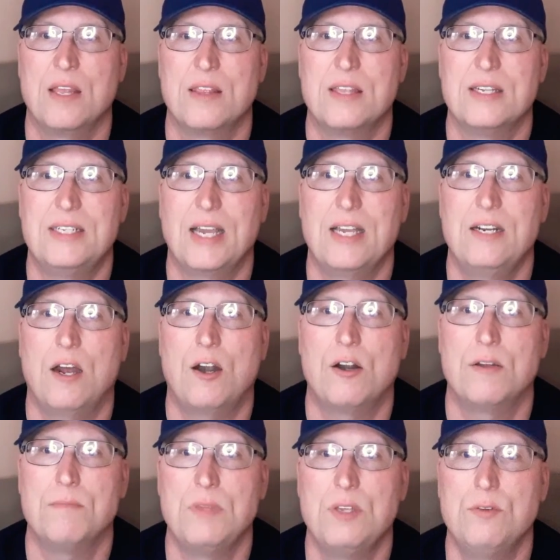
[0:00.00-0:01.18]
The dead are
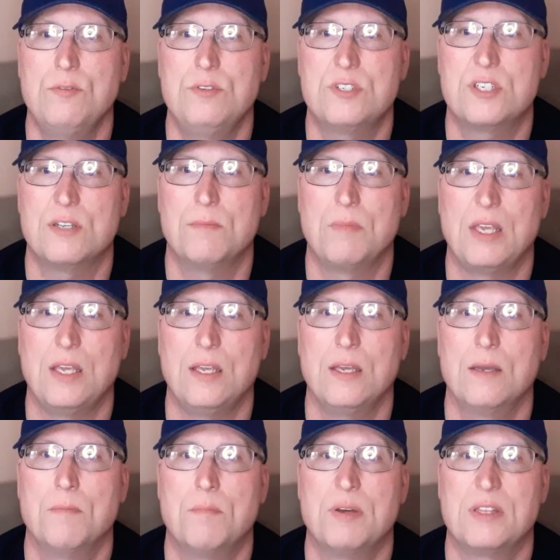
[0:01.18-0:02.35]
immune to me,
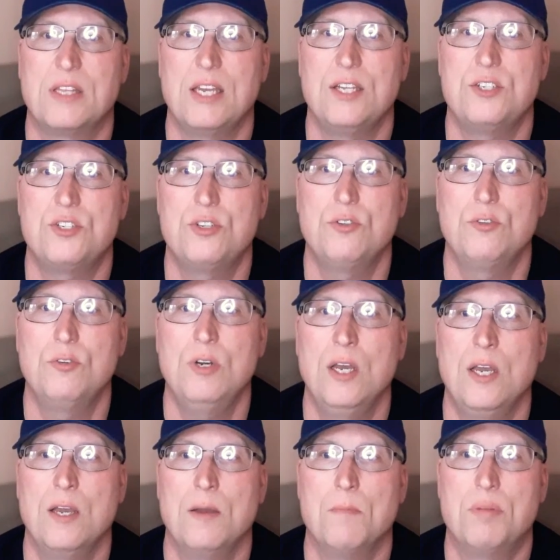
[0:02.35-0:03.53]
but they too
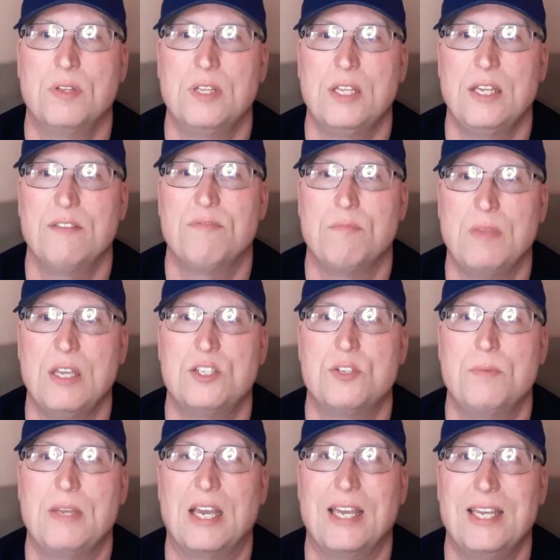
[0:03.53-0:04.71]
believe me to
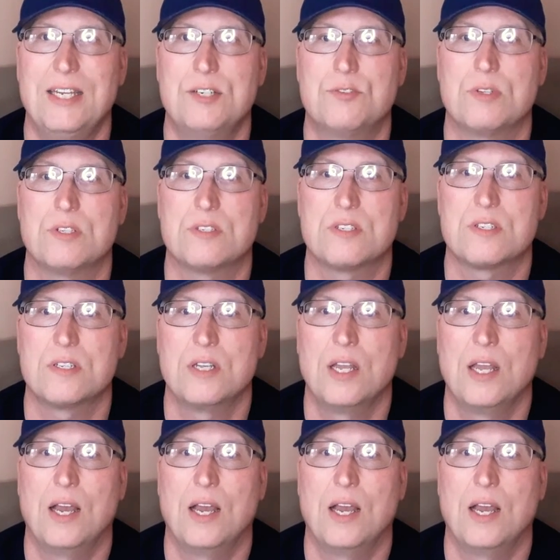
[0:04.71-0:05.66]
be a hindrance.